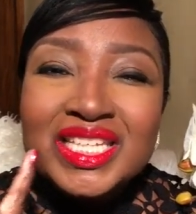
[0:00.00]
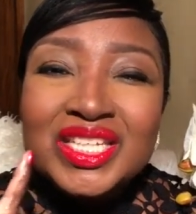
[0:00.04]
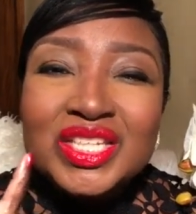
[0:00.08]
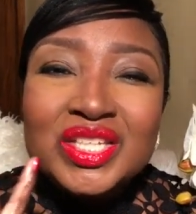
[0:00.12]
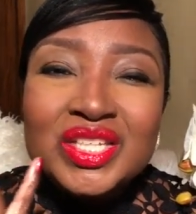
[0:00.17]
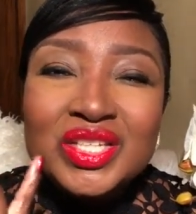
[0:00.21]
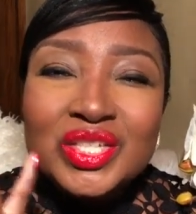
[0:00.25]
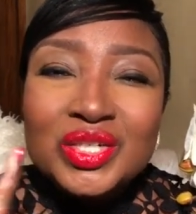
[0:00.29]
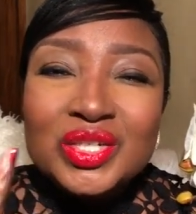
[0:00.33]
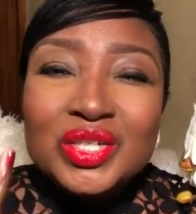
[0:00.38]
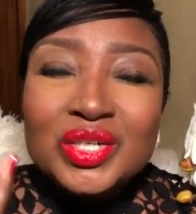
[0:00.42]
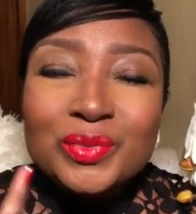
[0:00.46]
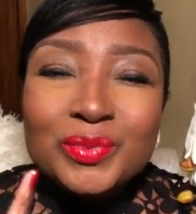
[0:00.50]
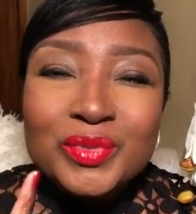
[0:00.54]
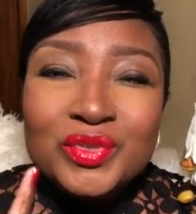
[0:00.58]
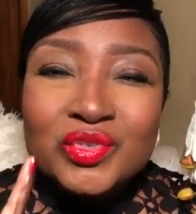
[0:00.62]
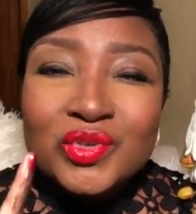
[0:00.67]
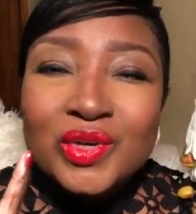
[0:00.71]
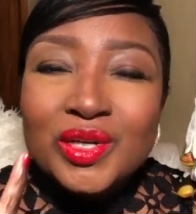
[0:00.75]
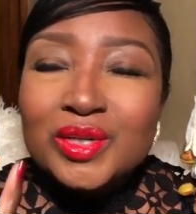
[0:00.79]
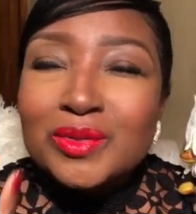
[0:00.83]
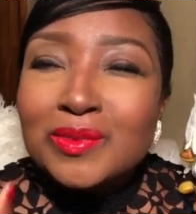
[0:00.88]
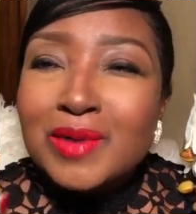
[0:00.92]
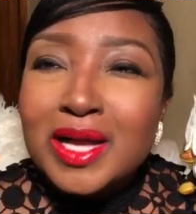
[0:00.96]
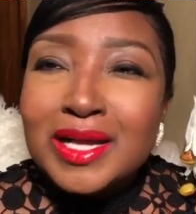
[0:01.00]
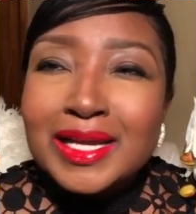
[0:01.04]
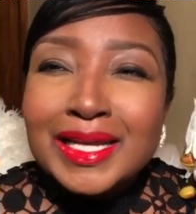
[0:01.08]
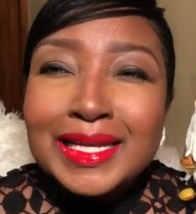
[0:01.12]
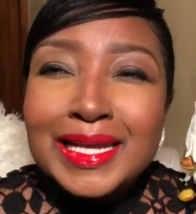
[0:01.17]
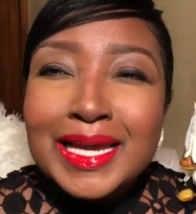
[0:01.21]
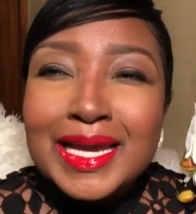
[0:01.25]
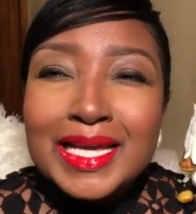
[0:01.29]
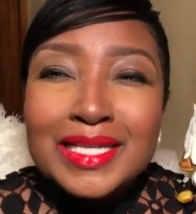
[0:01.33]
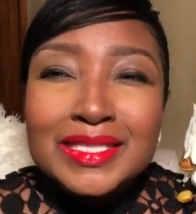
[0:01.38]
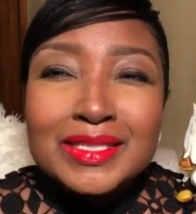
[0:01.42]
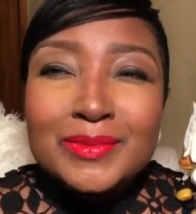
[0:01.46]
you know, before you walk out of
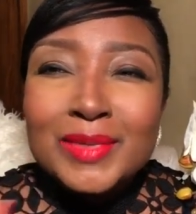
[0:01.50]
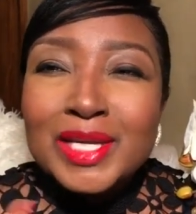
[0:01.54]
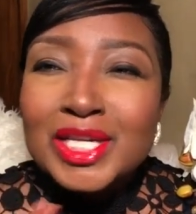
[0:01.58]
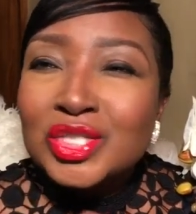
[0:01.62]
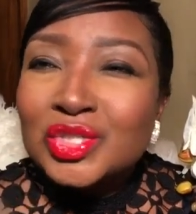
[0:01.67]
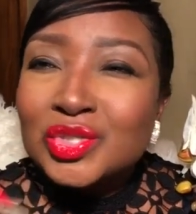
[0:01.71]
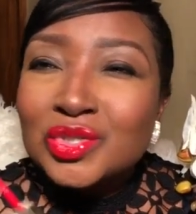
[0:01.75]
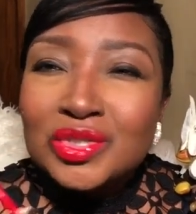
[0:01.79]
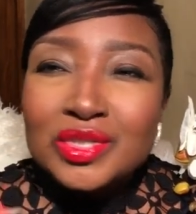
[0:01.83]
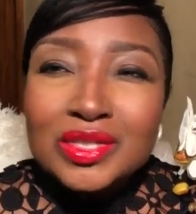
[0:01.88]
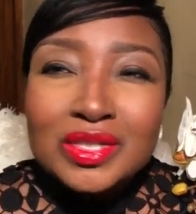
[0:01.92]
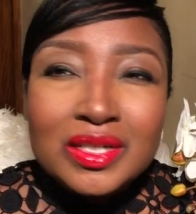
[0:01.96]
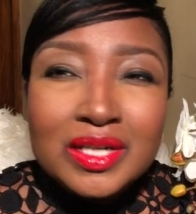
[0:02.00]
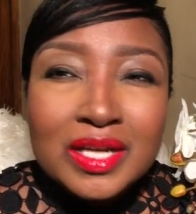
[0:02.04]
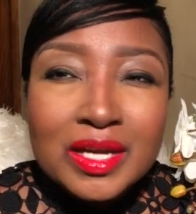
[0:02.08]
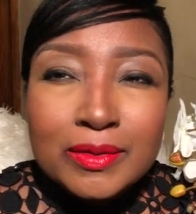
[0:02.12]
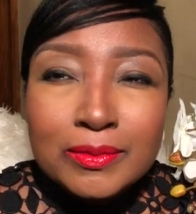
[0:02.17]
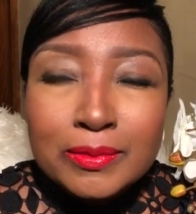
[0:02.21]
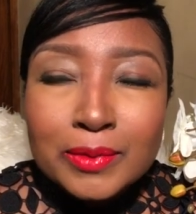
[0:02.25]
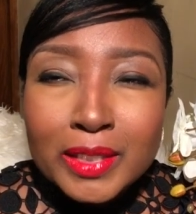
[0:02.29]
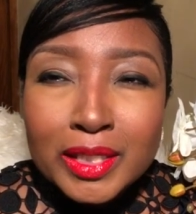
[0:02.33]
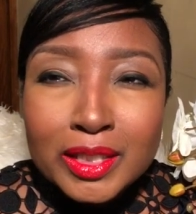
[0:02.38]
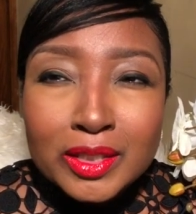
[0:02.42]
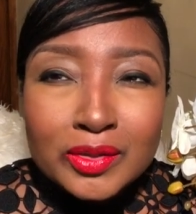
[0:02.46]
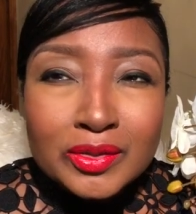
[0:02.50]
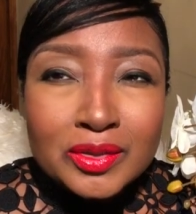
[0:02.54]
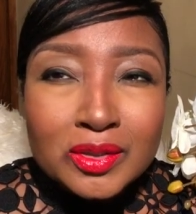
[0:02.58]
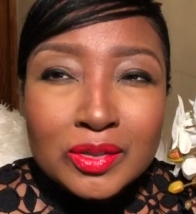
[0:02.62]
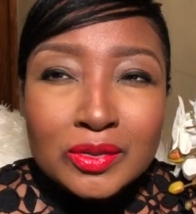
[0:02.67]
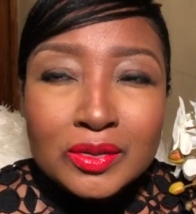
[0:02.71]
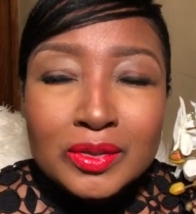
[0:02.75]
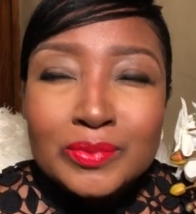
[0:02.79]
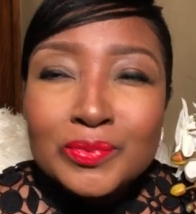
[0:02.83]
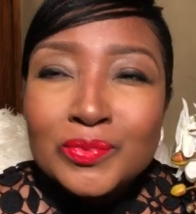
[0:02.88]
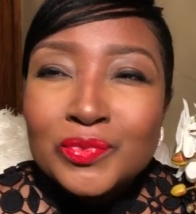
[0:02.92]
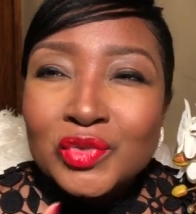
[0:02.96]
the house, make sure you don't have red
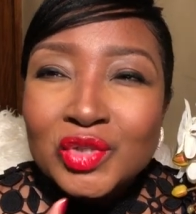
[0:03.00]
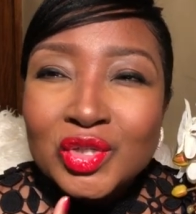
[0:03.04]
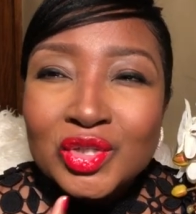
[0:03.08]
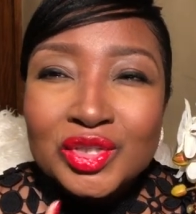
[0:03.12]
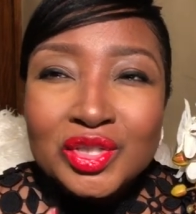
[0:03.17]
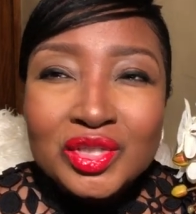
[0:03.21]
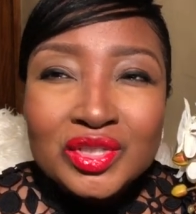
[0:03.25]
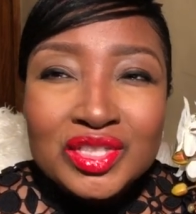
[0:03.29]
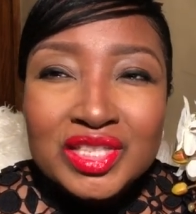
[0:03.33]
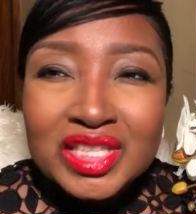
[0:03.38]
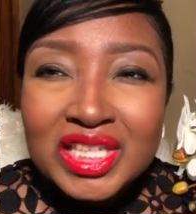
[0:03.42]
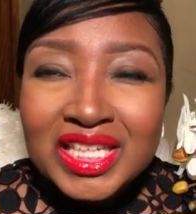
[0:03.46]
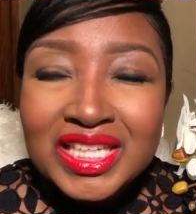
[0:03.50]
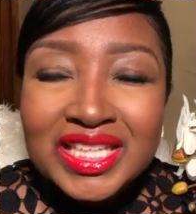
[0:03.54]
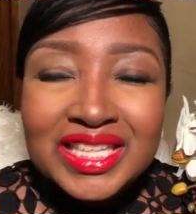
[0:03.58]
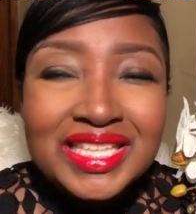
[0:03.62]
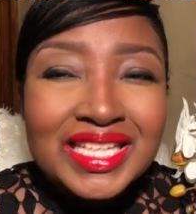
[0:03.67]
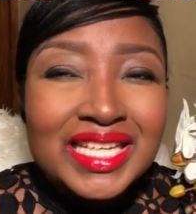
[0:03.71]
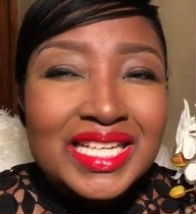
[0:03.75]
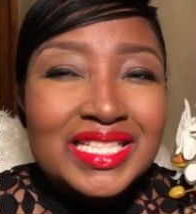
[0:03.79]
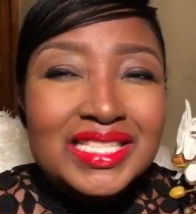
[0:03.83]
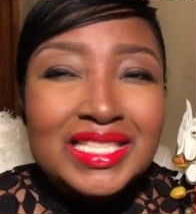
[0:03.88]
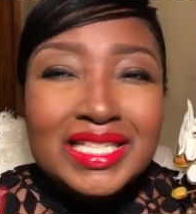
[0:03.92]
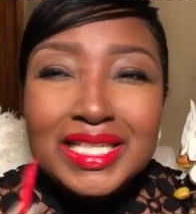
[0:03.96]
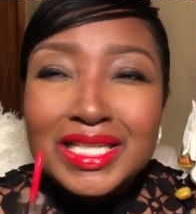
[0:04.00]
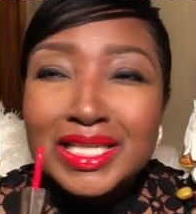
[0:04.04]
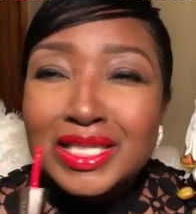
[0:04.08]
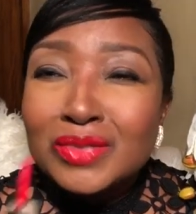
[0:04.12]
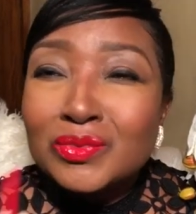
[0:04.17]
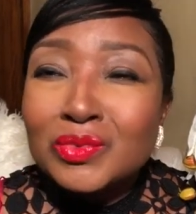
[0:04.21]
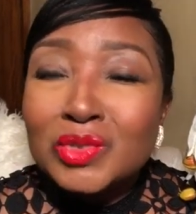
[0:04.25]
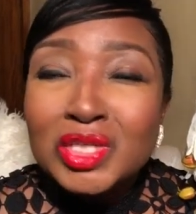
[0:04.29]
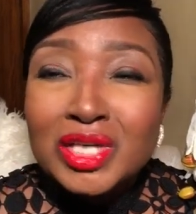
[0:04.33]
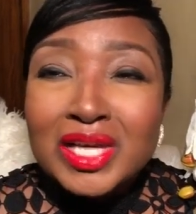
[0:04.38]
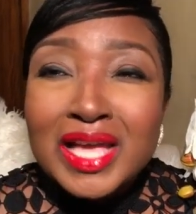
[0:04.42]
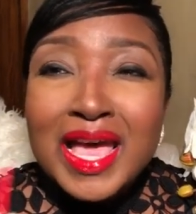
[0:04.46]
on your teeth, because it
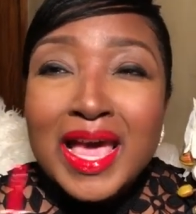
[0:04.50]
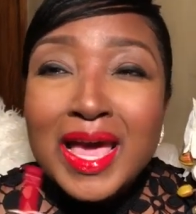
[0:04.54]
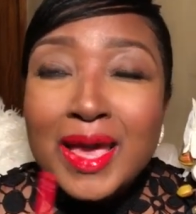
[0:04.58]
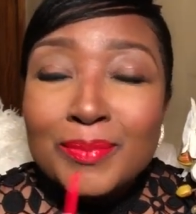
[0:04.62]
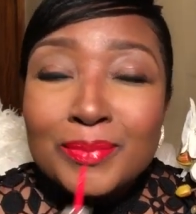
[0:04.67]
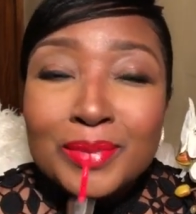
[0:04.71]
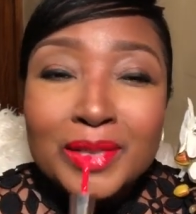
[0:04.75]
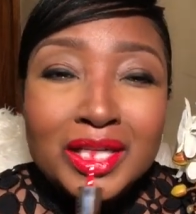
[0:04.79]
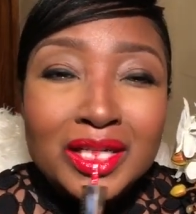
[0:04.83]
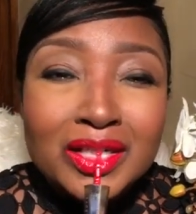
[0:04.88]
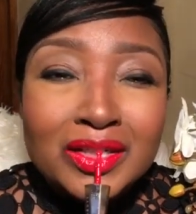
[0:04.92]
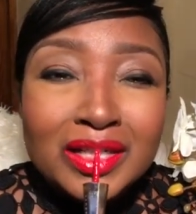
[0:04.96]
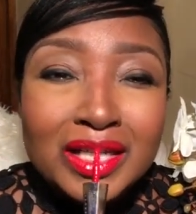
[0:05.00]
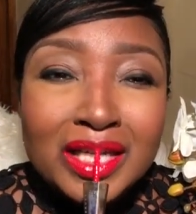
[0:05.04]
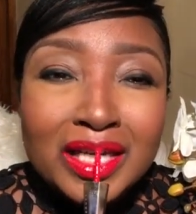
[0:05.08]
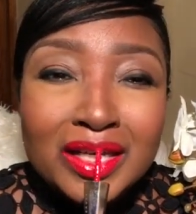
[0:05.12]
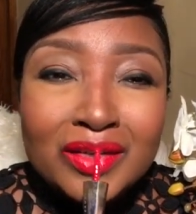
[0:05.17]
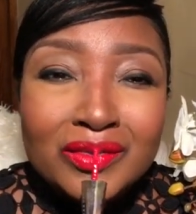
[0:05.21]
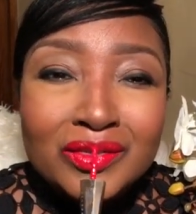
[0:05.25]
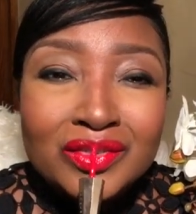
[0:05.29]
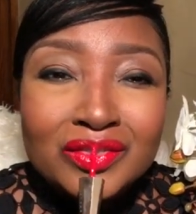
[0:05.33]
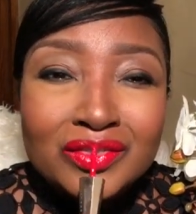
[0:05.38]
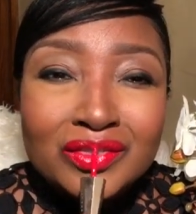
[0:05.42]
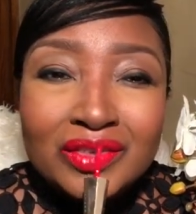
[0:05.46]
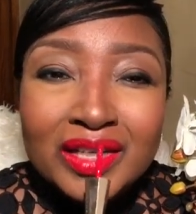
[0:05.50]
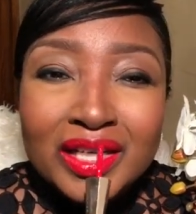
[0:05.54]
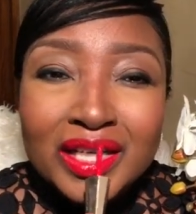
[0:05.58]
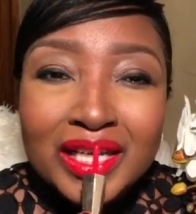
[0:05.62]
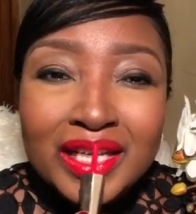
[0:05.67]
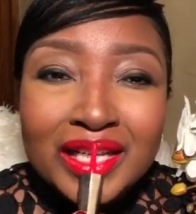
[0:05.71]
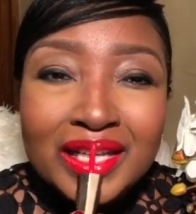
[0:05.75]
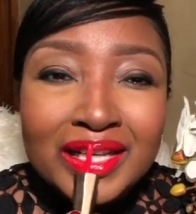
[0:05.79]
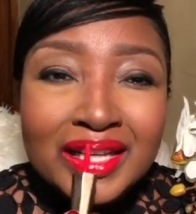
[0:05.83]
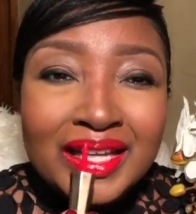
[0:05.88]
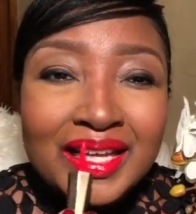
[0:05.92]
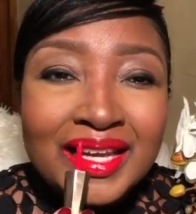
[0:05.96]
will happen, okay, with
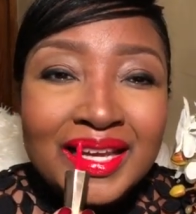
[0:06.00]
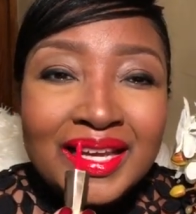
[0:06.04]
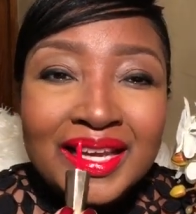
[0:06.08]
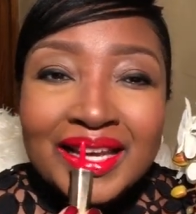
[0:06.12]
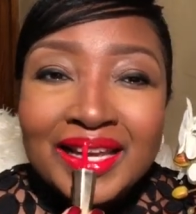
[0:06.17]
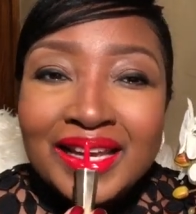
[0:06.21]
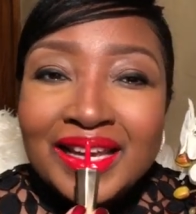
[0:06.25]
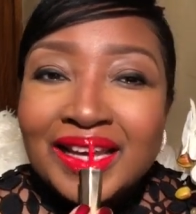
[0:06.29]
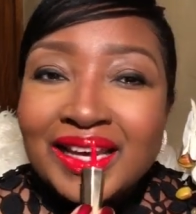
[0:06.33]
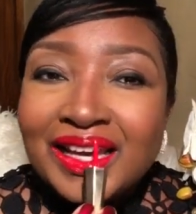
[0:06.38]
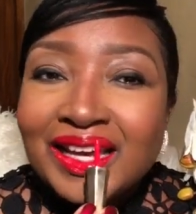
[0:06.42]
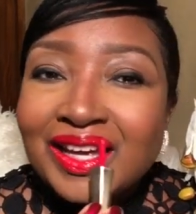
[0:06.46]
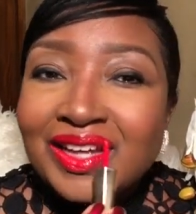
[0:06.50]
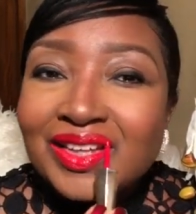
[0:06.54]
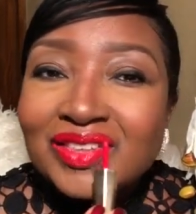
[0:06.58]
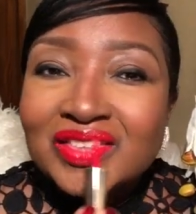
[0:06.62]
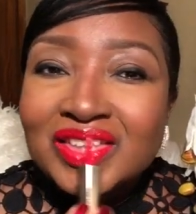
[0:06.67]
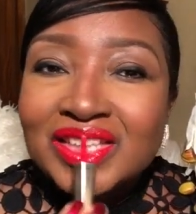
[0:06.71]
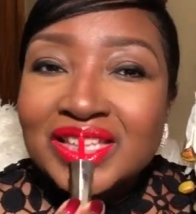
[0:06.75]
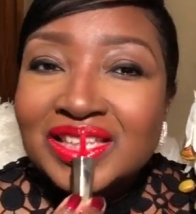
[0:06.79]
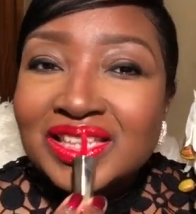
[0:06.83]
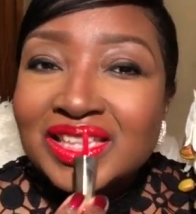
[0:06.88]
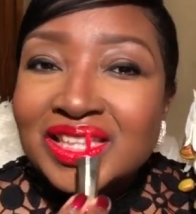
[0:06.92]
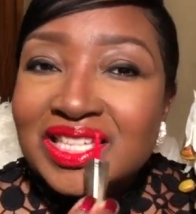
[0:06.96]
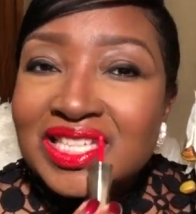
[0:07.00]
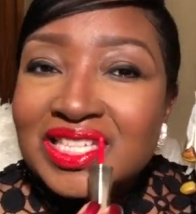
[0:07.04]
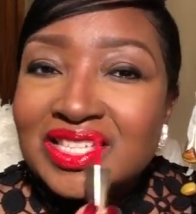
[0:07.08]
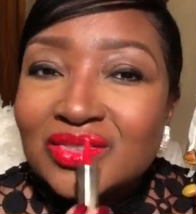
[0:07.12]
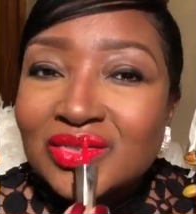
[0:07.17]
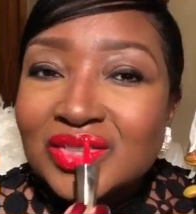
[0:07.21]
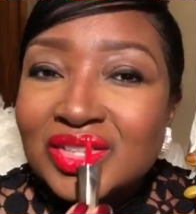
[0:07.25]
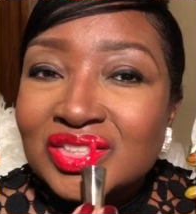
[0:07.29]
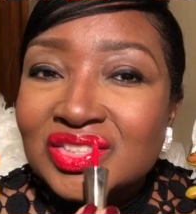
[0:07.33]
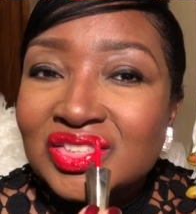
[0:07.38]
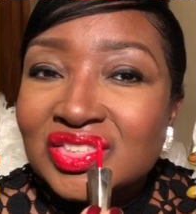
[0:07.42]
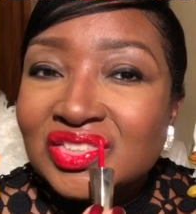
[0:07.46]
red. But this
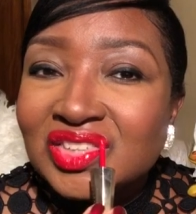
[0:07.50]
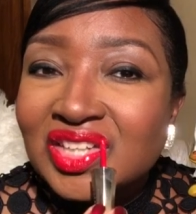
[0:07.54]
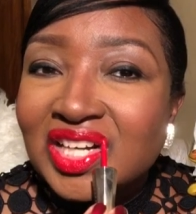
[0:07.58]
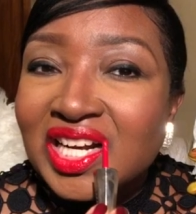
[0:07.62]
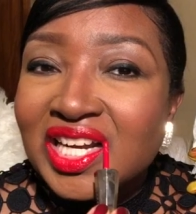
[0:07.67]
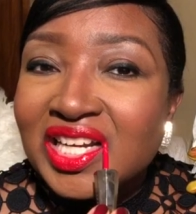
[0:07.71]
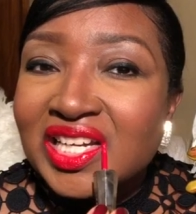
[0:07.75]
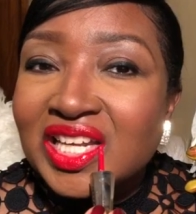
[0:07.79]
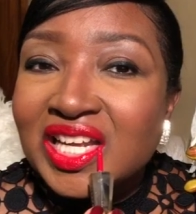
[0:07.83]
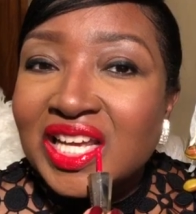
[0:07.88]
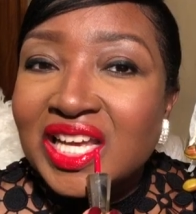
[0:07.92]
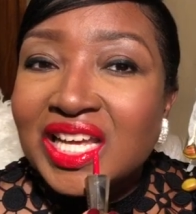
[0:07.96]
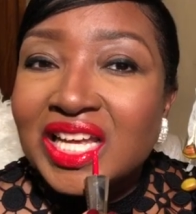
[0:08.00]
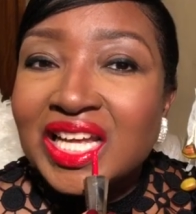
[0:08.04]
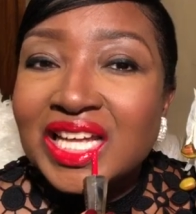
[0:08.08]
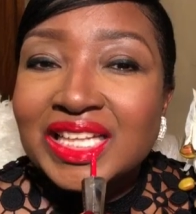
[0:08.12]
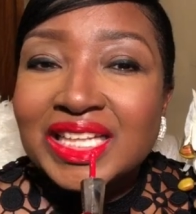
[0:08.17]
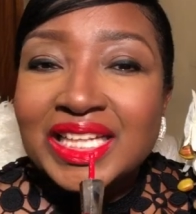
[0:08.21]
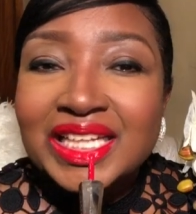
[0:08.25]
will dry down.